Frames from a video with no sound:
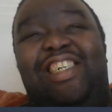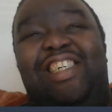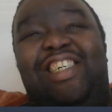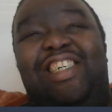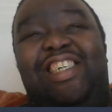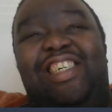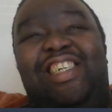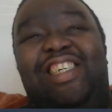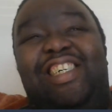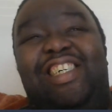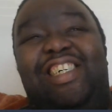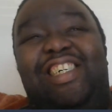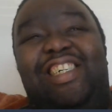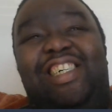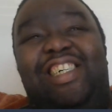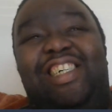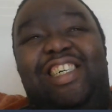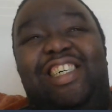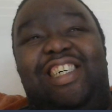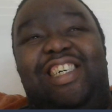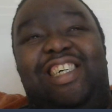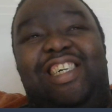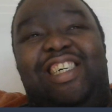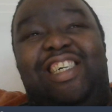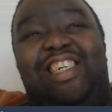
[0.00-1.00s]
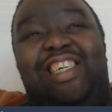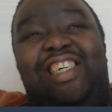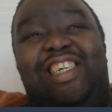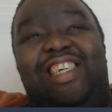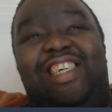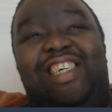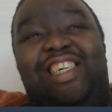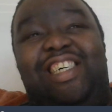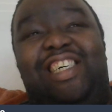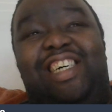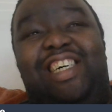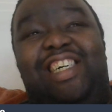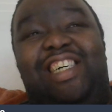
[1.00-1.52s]
Kieran Nutmeg and
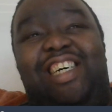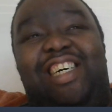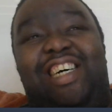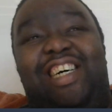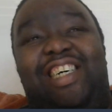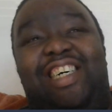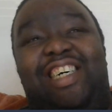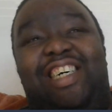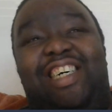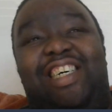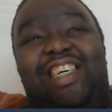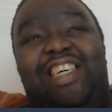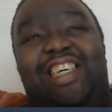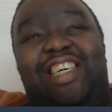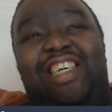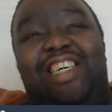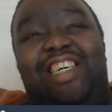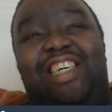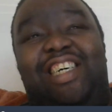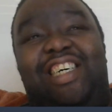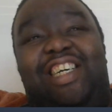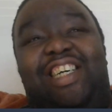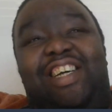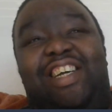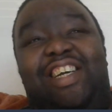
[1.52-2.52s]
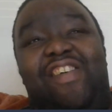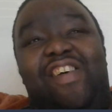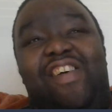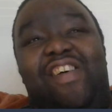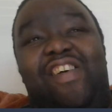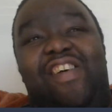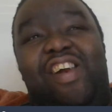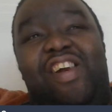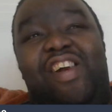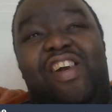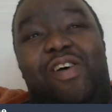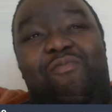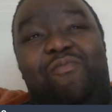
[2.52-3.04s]
Mustafi is hilarious. Yes, it
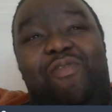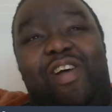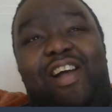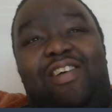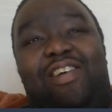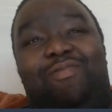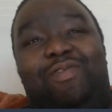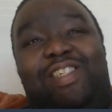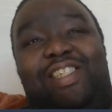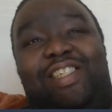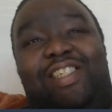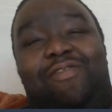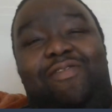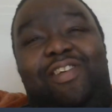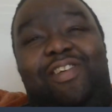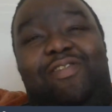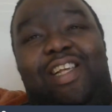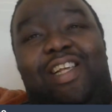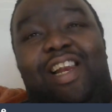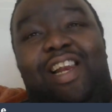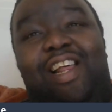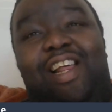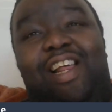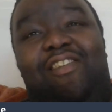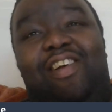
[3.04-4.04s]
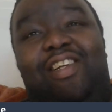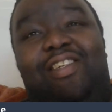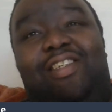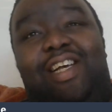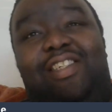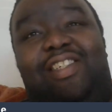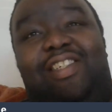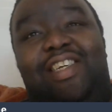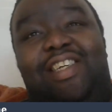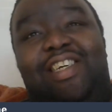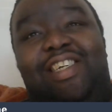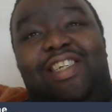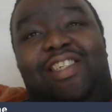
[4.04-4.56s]
is. Yes, it
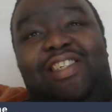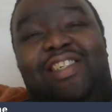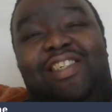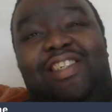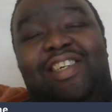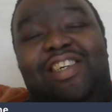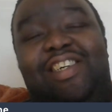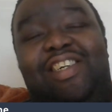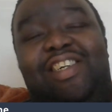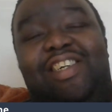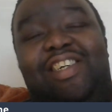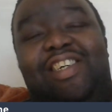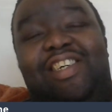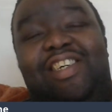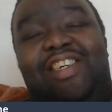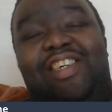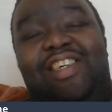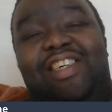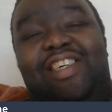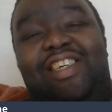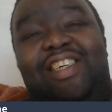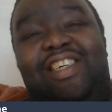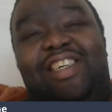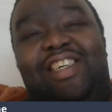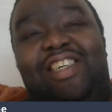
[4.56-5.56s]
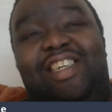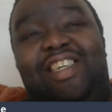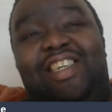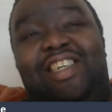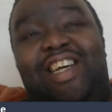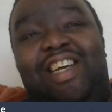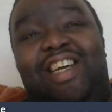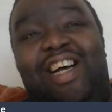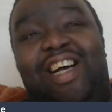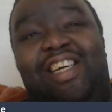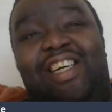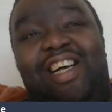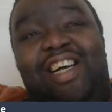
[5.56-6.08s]
is. And people wonder
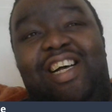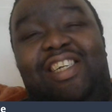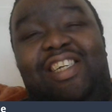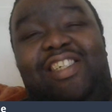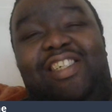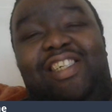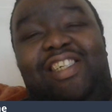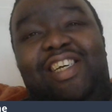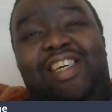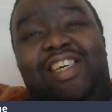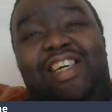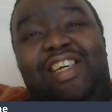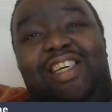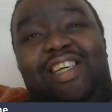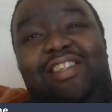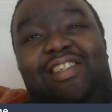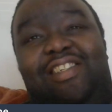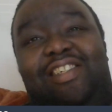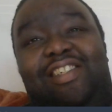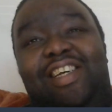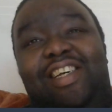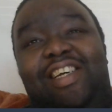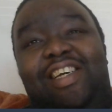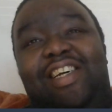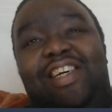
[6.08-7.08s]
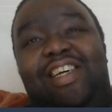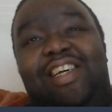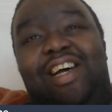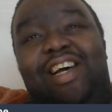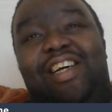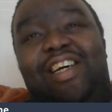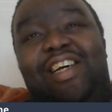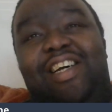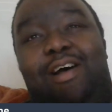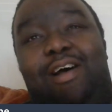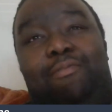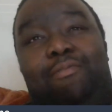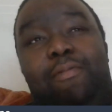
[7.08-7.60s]
why I don't want him playing right back.
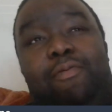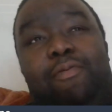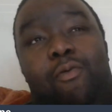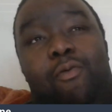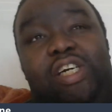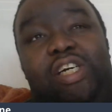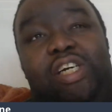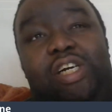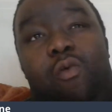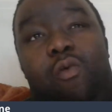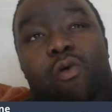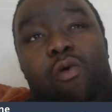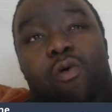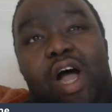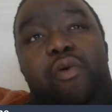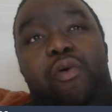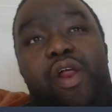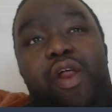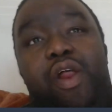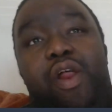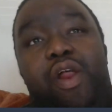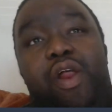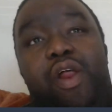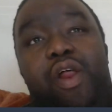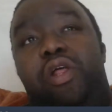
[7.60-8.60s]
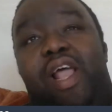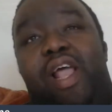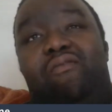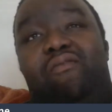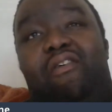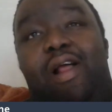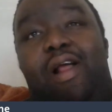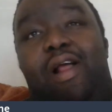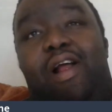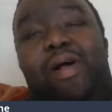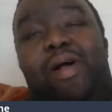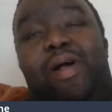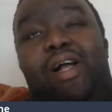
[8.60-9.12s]
No, thank you.
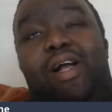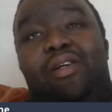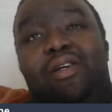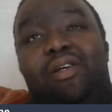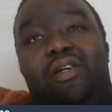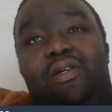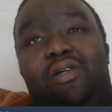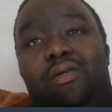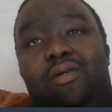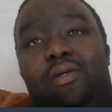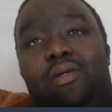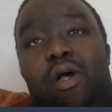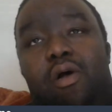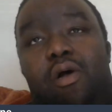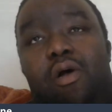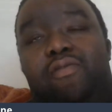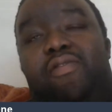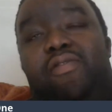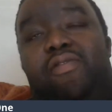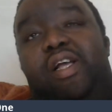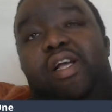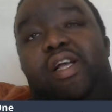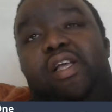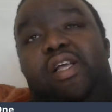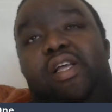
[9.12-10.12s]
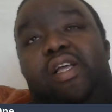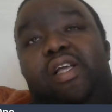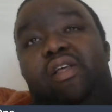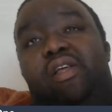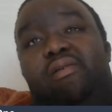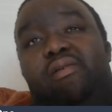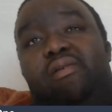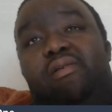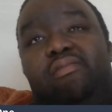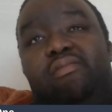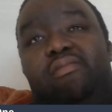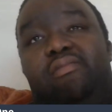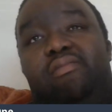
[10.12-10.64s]
I love my boy Troops,
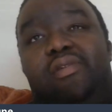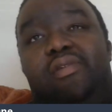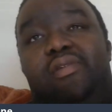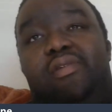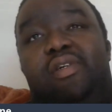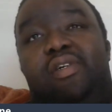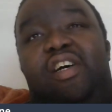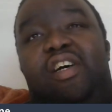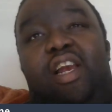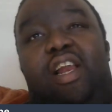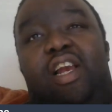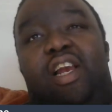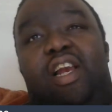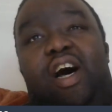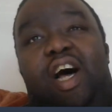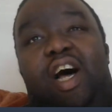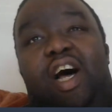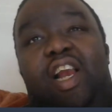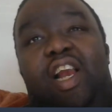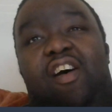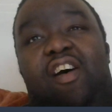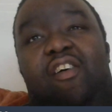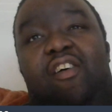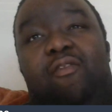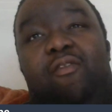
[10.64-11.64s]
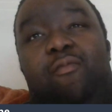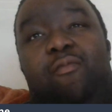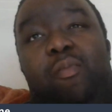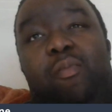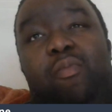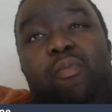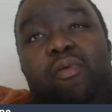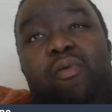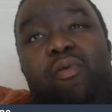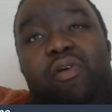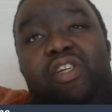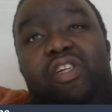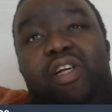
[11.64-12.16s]
but my man
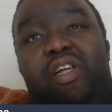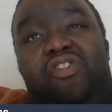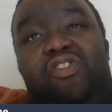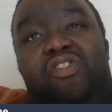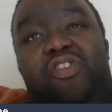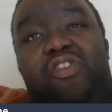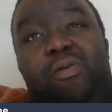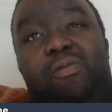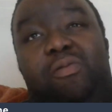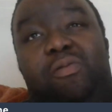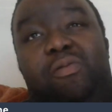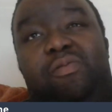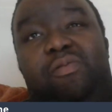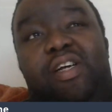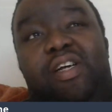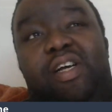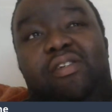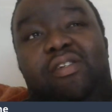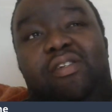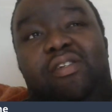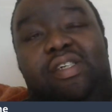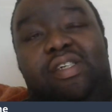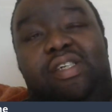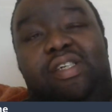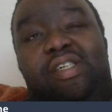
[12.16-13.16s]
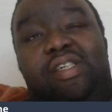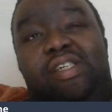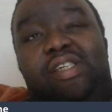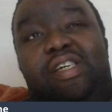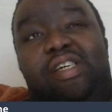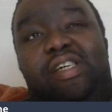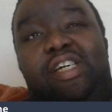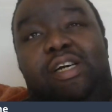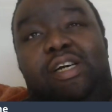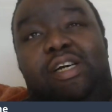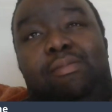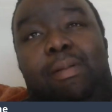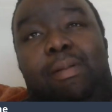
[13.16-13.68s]
spoke in that real
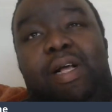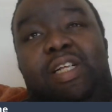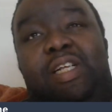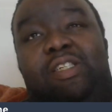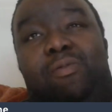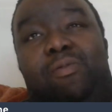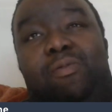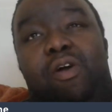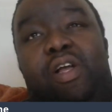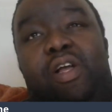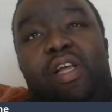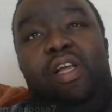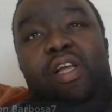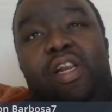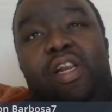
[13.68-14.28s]
green with that one.